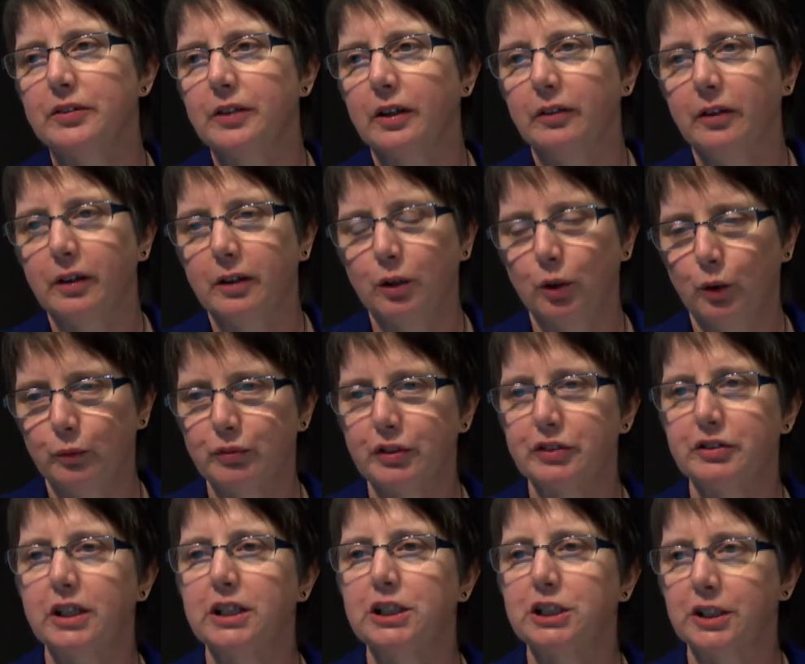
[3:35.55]
and the
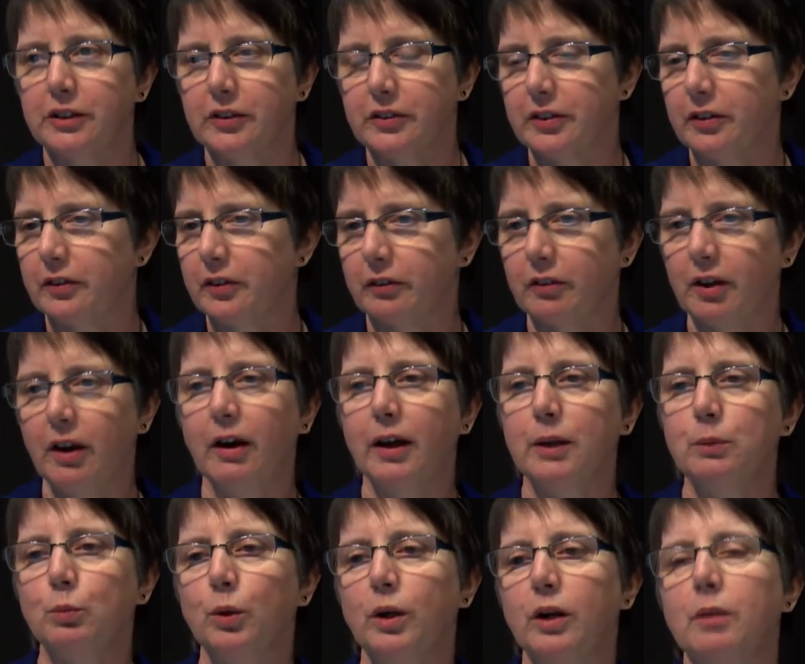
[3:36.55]
conversations at the
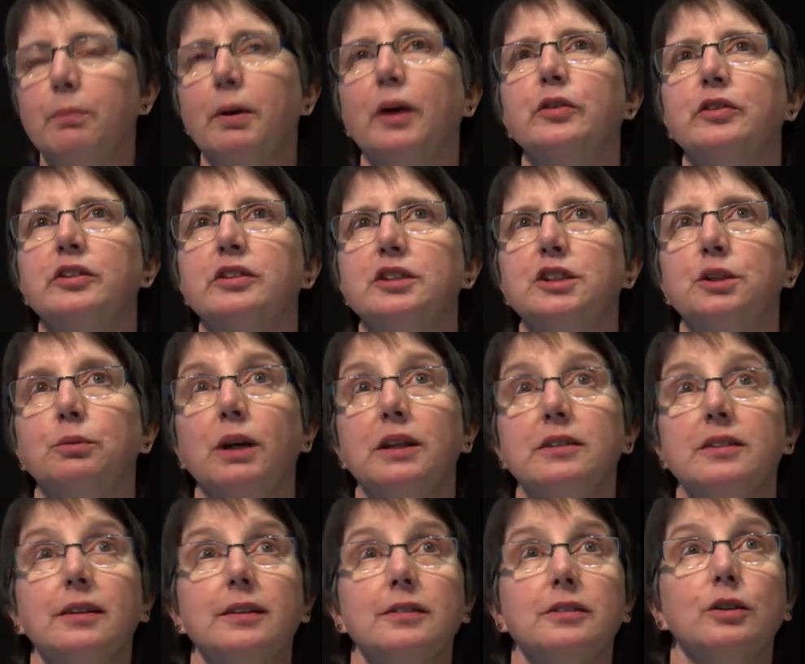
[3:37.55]
time were about
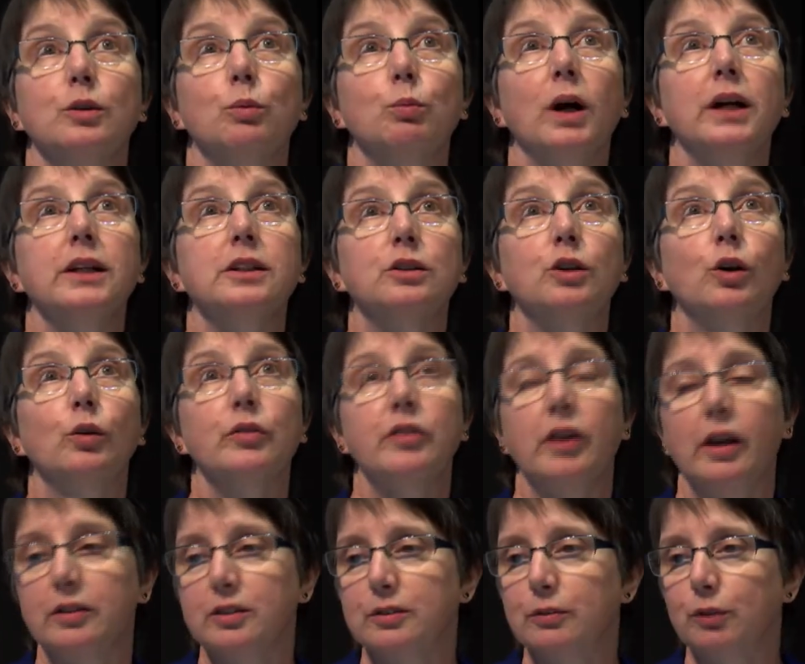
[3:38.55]
situating it in the wider
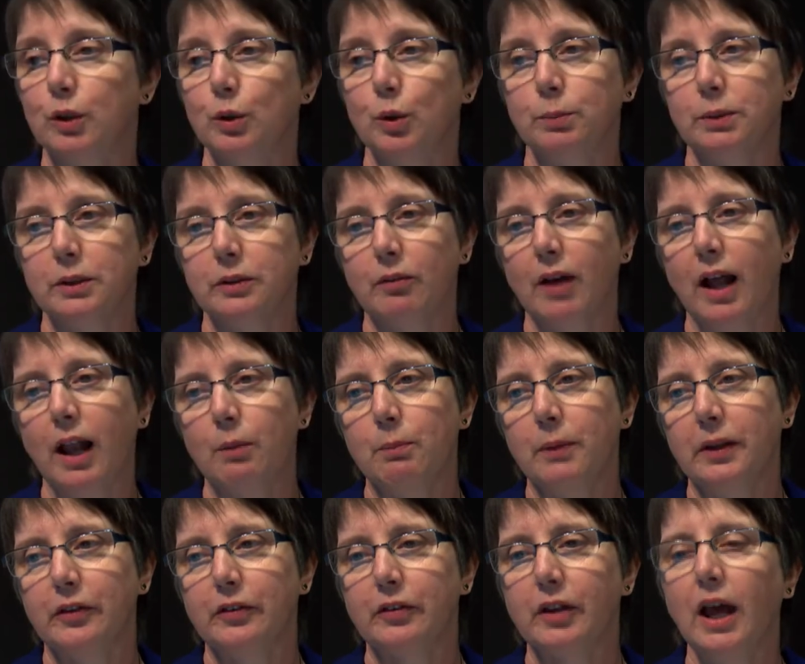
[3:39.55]
context of global
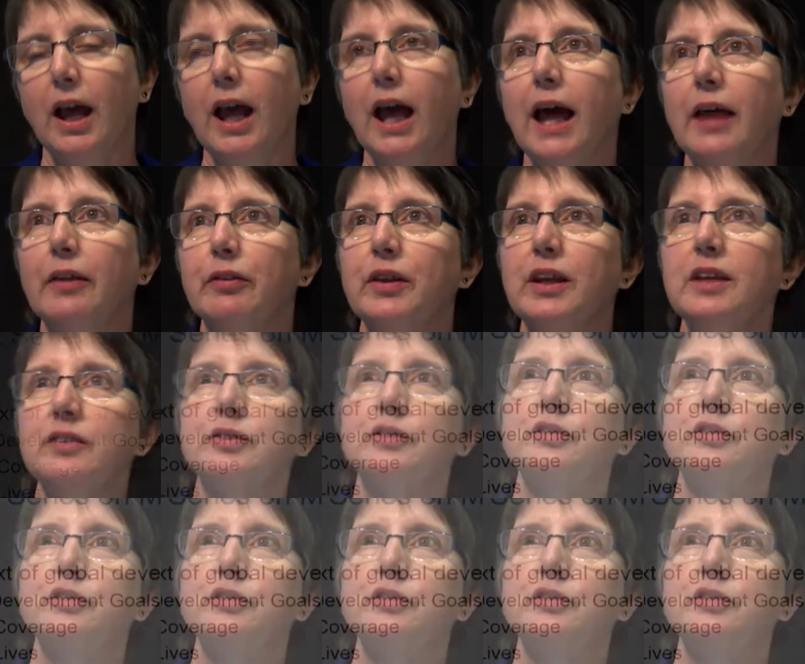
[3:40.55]
developments. These are